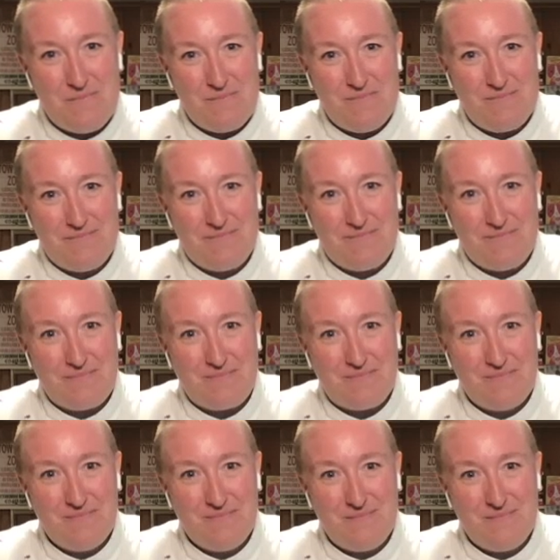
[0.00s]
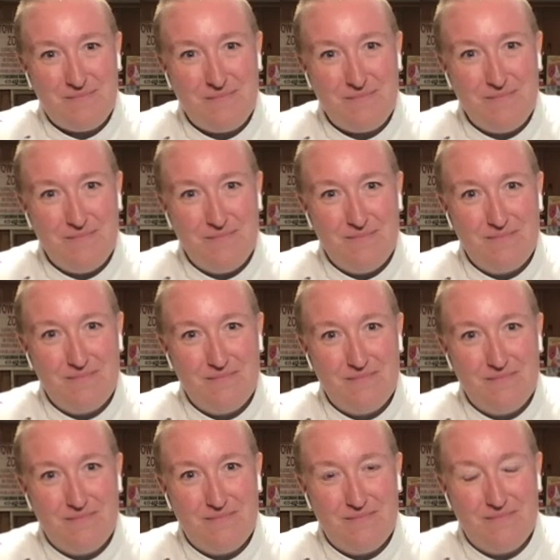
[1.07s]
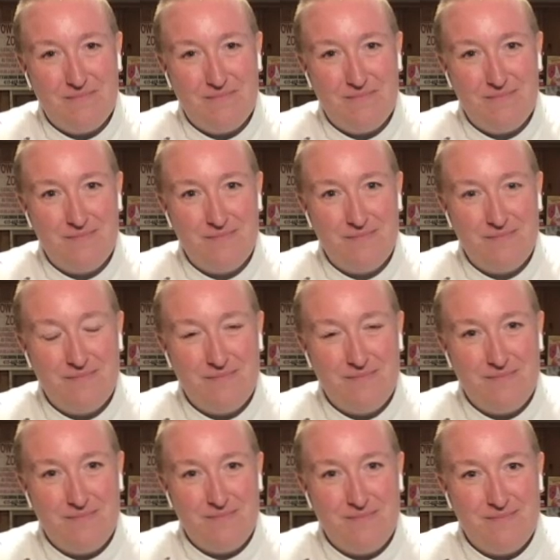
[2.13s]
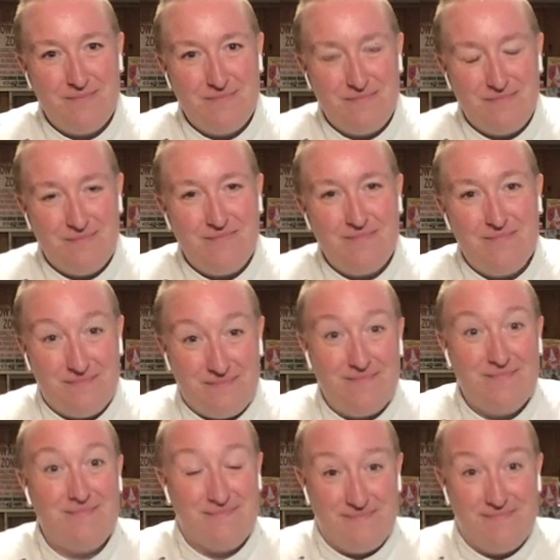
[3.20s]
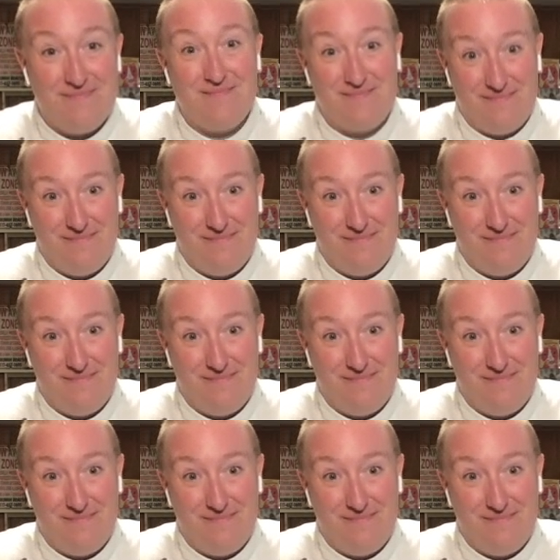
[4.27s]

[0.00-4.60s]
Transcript: This person isn't speaking.